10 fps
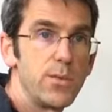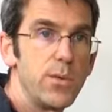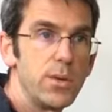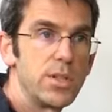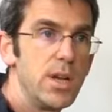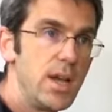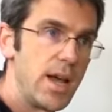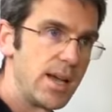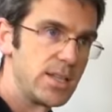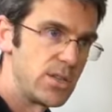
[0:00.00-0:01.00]
foot
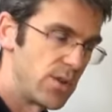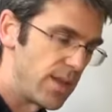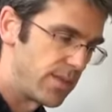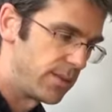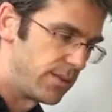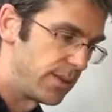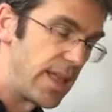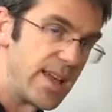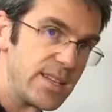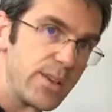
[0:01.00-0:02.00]
as you get the, the
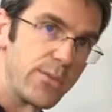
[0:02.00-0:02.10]
landing